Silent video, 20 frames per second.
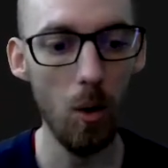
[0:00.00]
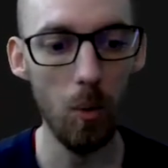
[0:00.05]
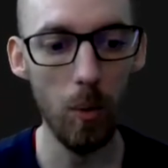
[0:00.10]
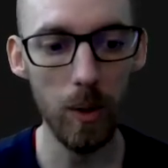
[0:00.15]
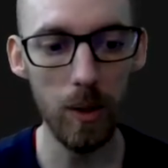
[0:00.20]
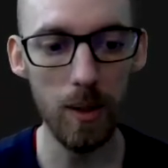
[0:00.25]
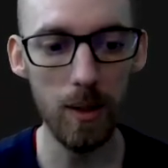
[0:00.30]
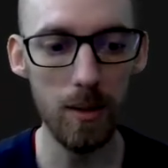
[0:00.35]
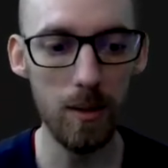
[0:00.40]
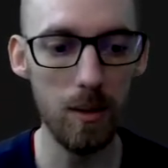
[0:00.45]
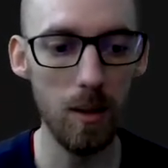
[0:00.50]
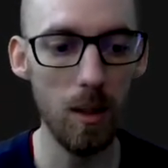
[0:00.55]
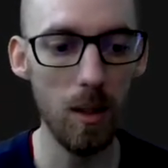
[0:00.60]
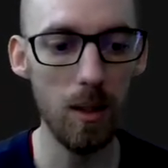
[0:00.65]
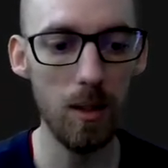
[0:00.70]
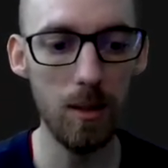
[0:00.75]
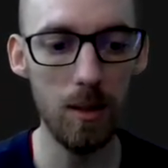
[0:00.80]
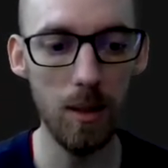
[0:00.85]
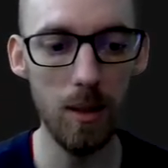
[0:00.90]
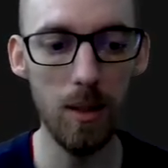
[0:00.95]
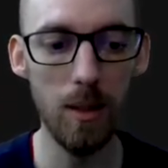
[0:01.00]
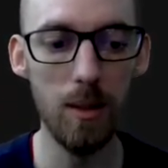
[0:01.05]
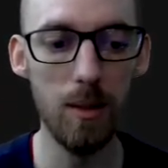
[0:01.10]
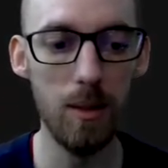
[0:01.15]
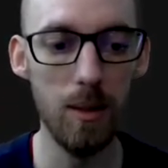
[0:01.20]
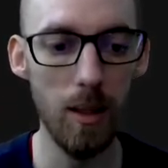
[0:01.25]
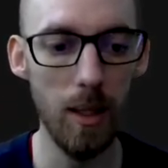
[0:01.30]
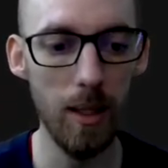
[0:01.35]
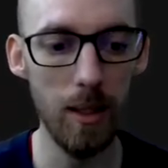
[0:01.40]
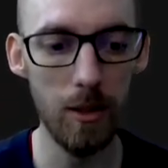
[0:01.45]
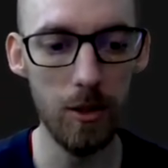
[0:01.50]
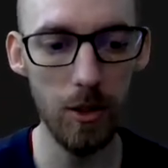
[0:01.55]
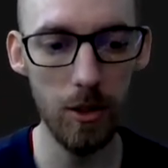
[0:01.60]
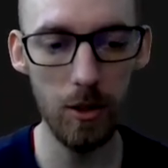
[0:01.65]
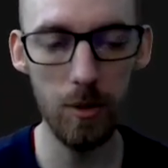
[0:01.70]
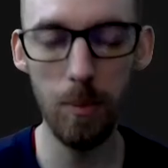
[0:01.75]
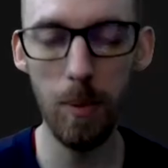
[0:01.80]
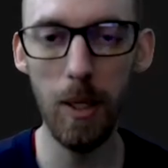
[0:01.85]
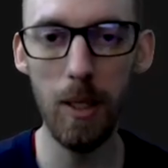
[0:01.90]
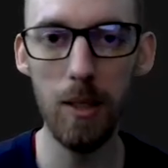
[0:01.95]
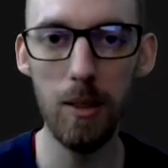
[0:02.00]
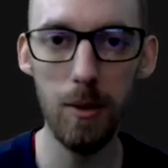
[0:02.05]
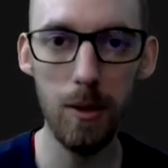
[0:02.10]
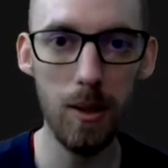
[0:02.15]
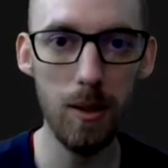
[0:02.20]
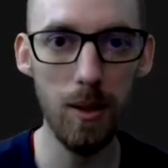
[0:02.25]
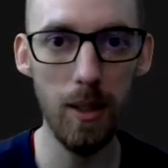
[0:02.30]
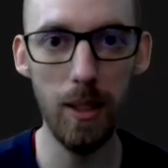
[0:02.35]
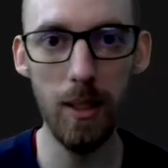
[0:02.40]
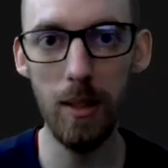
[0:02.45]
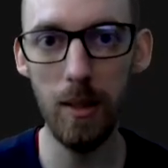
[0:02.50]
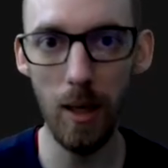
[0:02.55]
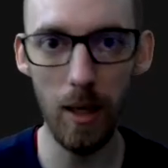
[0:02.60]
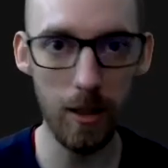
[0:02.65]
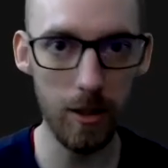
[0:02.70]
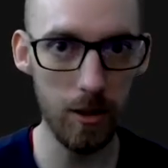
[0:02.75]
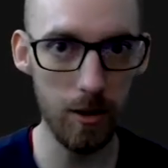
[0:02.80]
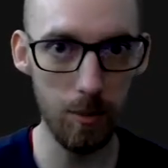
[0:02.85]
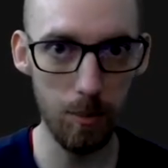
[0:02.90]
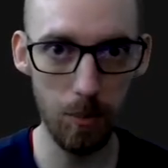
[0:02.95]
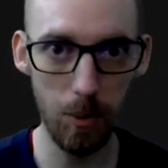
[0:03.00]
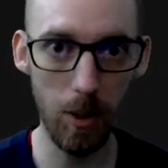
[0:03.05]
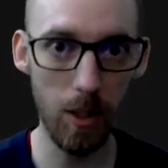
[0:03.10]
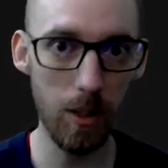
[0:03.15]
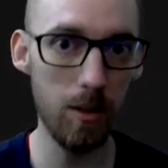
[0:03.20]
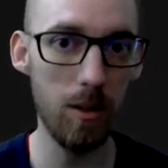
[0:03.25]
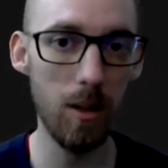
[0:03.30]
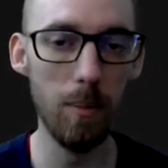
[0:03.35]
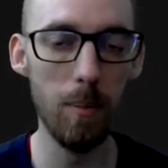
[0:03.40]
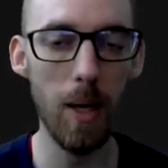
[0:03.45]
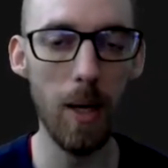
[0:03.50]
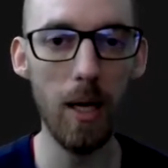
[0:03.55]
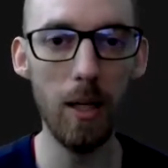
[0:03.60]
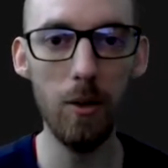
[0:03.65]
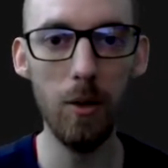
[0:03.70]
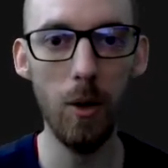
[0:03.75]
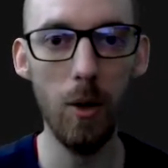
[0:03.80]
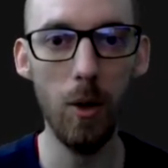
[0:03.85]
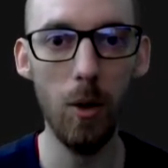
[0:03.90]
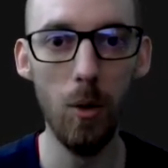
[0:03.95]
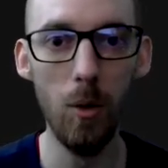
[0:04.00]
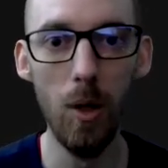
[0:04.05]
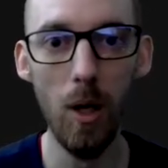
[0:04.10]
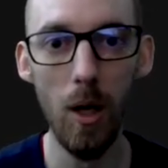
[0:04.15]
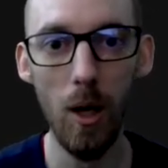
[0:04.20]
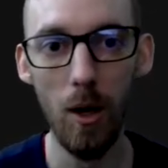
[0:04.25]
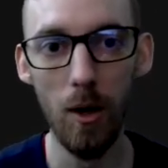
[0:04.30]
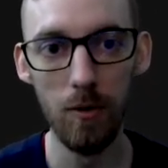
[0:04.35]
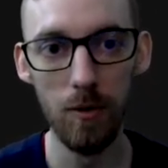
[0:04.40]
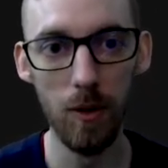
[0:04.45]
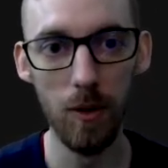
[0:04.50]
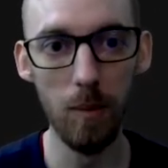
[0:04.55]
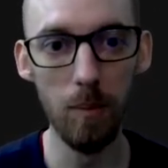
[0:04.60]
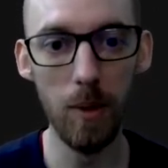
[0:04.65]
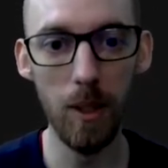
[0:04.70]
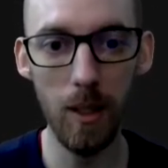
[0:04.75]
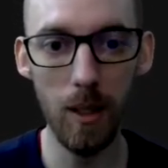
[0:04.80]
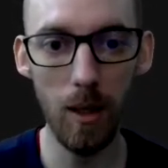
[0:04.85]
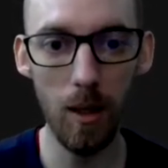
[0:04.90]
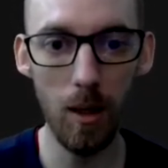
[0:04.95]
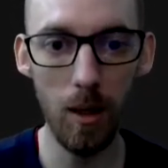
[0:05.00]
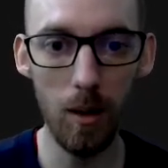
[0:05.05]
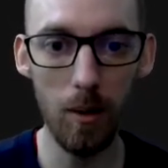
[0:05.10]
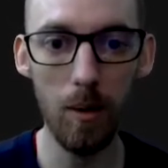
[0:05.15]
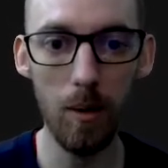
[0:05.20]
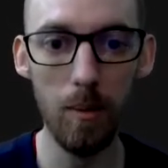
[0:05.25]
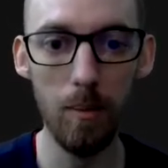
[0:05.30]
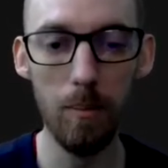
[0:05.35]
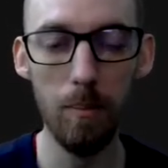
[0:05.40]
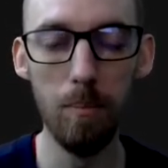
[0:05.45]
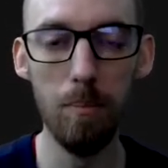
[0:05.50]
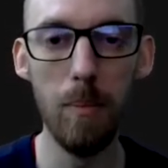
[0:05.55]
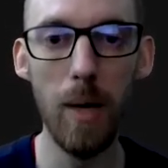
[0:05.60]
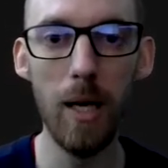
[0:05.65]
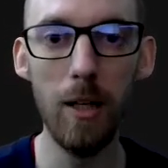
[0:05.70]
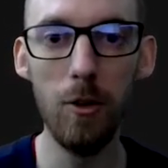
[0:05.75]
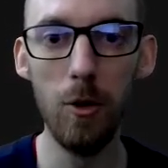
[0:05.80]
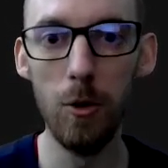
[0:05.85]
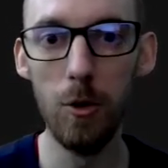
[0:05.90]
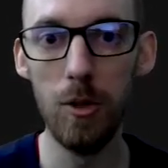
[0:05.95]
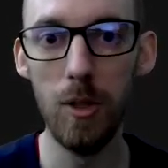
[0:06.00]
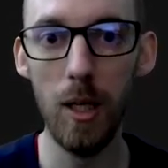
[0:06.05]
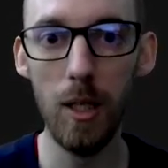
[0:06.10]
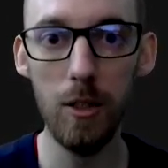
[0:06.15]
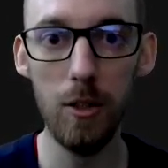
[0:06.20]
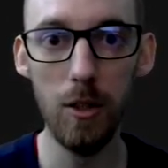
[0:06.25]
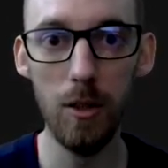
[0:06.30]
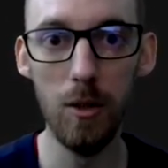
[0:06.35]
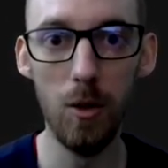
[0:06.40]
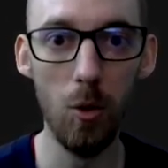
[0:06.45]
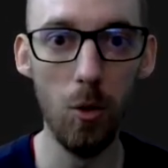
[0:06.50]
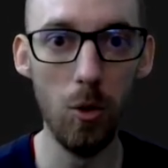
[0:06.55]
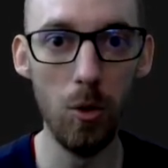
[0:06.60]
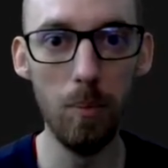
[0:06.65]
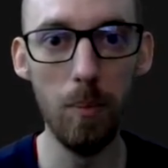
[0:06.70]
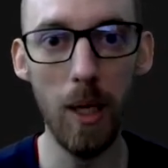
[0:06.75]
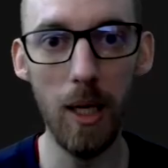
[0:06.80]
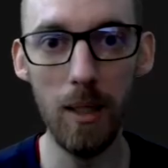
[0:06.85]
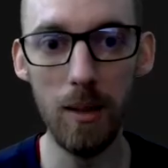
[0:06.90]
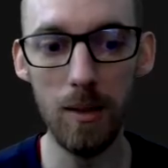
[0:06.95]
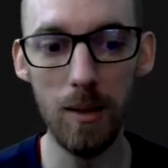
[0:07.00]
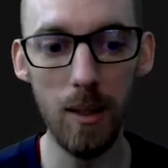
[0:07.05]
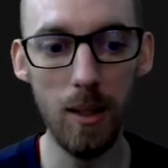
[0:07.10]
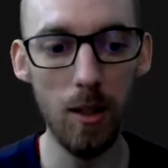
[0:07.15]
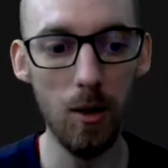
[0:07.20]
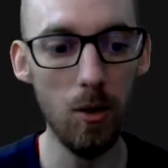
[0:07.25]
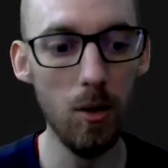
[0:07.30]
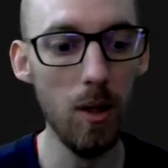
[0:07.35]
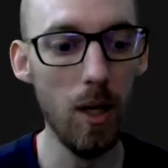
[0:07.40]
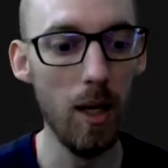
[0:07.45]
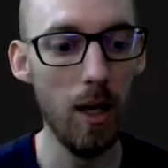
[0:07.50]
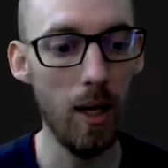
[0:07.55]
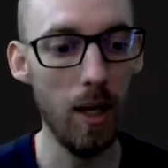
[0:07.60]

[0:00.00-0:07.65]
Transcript: What this does is it just basically, I just press the macro from the macro section on Mainsail.